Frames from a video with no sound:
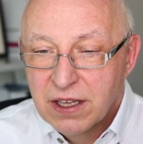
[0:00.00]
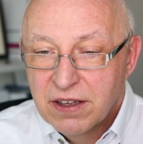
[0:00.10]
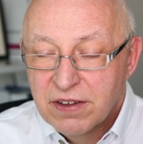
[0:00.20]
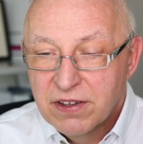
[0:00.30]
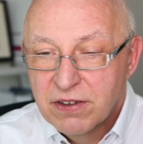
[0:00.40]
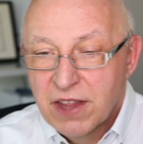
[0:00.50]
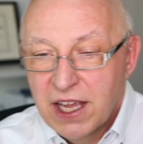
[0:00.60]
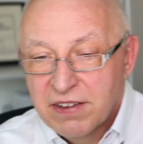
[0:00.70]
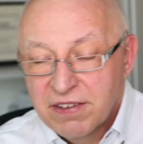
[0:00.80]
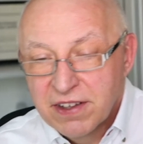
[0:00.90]
So
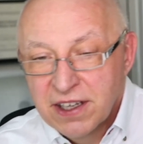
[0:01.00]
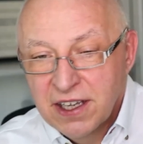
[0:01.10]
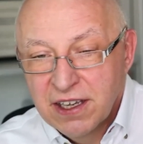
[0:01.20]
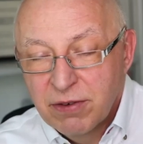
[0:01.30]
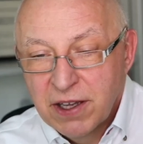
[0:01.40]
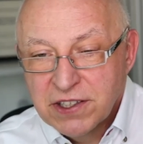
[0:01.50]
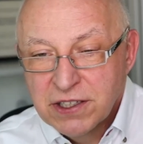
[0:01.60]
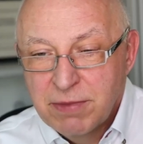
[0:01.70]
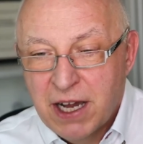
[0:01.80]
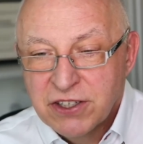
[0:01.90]
there's the
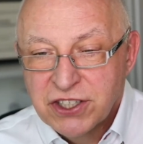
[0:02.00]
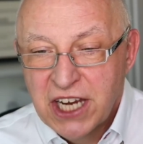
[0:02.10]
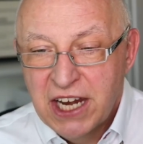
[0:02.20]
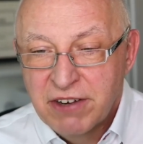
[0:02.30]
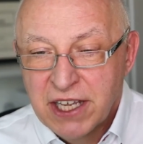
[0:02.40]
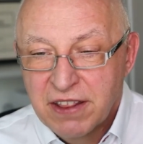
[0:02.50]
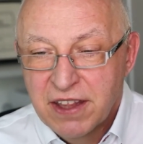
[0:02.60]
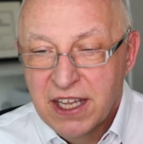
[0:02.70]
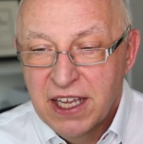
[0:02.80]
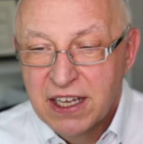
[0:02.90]
question about sharing
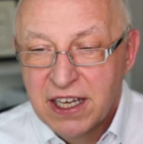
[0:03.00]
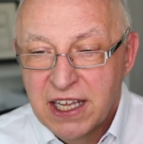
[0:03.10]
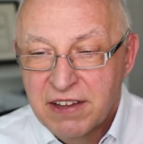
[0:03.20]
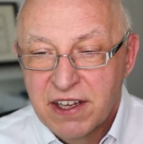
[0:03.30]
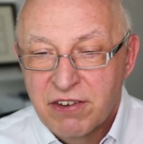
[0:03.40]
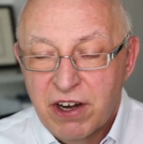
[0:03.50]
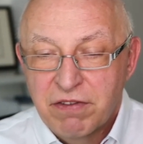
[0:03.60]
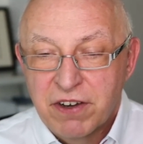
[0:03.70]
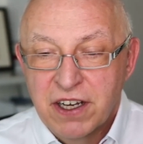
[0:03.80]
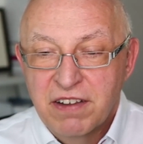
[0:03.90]
the links and
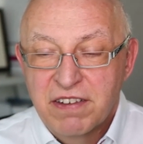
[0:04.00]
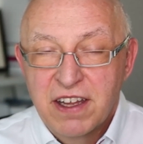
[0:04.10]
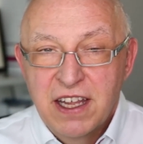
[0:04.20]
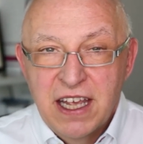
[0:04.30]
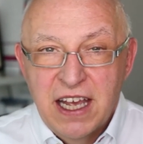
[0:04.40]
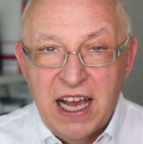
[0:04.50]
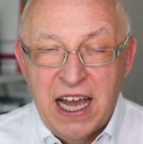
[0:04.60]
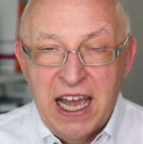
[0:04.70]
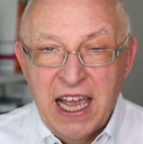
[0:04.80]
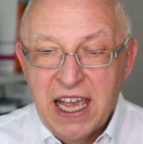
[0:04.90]
reference.
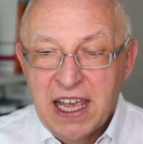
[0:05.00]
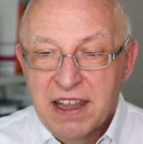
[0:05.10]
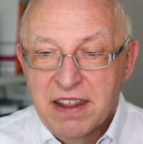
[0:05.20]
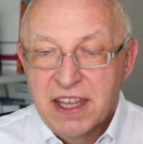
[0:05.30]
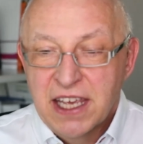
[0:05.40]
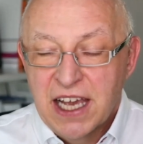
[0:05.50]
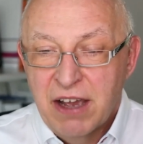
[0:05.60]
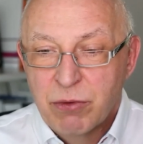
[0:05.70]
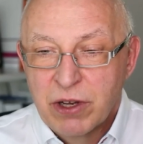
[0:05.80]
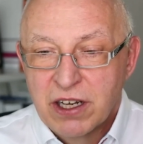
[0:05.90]
I think I
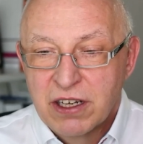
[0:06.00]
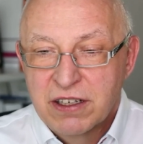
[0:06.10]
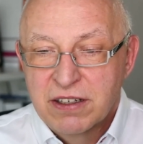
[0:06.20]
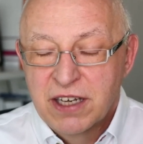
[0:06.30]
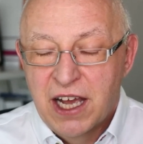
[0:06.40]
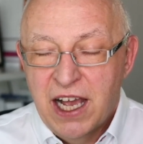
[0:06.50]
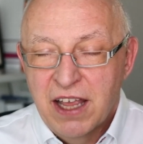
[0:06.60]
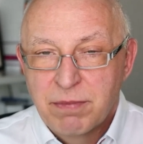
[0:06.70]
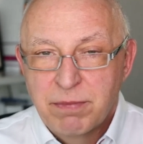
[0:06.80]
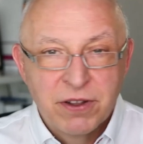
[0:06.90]
will
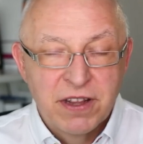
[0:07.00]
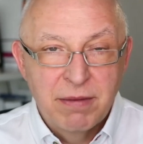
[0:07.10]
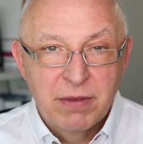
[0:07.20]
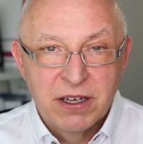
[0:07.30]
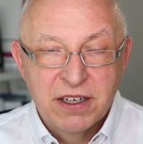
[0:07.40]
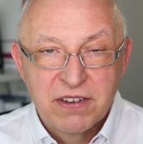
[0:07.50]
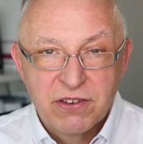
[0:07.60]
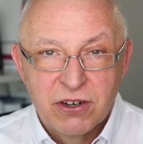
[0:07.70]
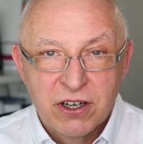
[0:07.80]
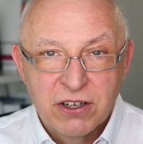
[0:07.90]
either put them on
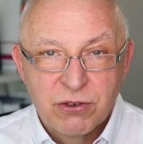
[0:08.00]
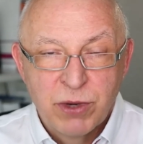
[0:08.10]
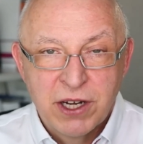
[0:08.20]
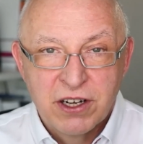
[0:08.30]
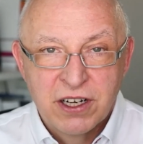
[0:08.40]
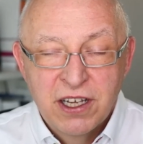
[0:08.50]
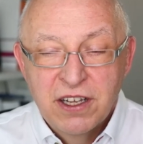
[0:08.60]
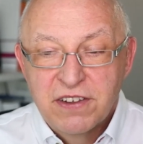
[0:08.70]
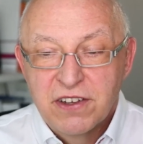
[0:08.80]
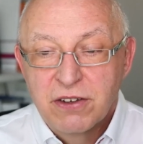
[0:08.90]
Discord or Twitter
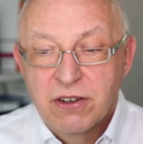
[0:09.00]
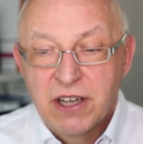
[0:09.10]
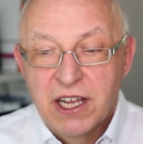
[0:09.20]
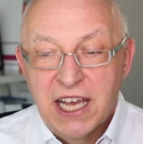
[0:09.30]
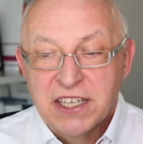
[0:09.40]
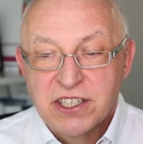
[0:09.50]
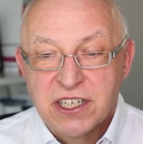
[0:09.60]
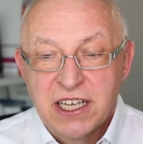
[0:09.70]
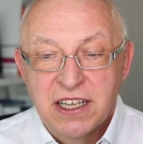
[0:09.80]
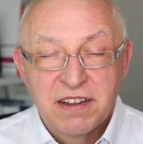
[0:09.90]
so you can
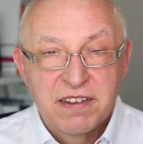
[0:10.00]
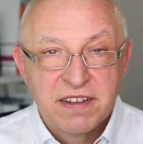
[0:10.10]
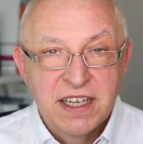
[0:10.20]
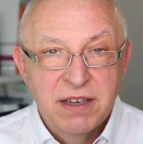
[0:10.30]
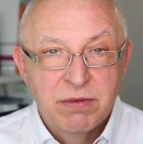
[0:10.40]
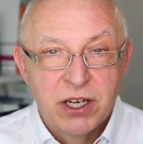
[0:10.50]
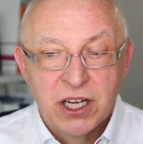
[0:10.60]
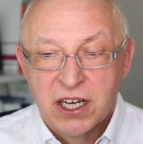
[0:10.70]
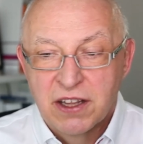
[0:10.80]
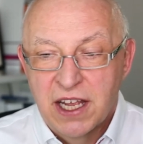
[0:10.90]
actually see
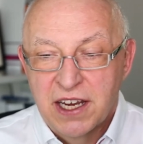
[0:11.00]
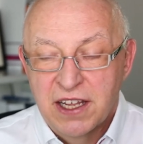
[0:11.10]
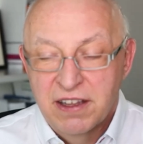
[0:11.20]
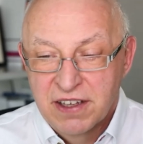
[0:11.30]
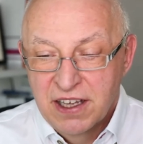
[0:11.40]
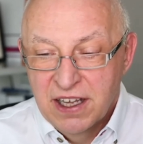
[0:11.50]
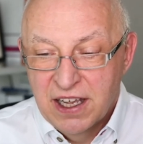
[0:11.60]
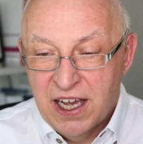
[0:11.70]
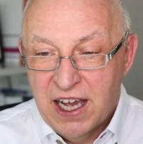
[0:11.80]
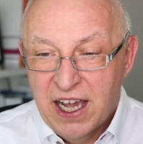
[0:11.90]
where that is.
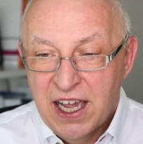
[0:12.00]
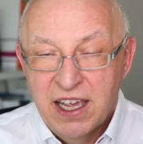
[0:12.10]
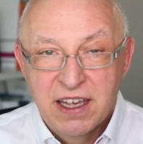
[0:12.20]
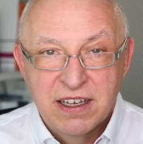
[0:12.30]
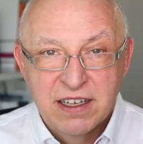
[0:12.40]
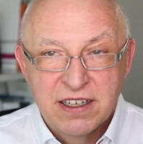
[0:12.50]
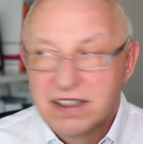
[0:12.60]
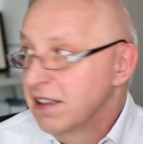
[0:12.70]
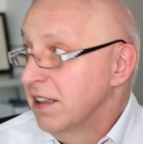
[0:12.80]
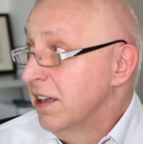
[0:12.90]

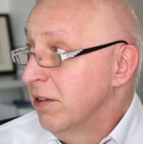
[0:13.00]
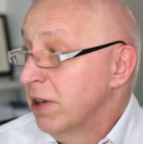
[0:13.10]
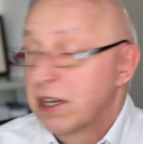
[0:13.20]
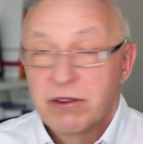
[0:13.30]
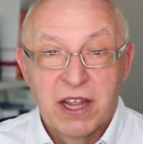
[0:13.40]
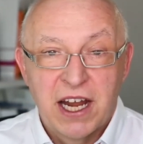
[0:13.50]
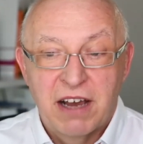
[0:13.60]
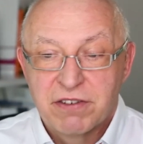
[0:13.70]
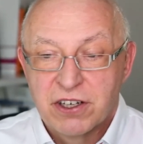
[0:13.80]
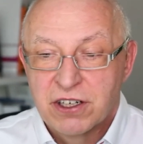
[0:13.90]
I will do that
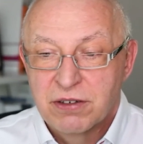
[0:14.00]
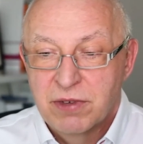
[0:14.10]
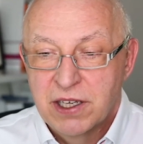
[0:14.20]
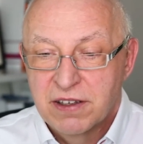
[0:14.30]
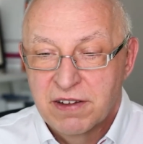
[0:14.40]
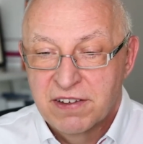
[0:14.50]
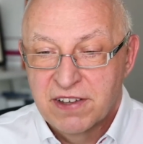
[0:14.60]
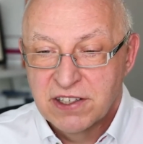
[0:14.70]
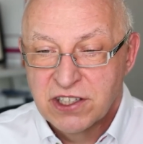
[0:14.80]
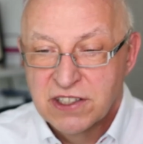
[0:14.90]
after the
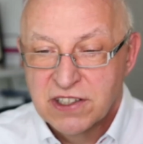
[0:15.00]
session is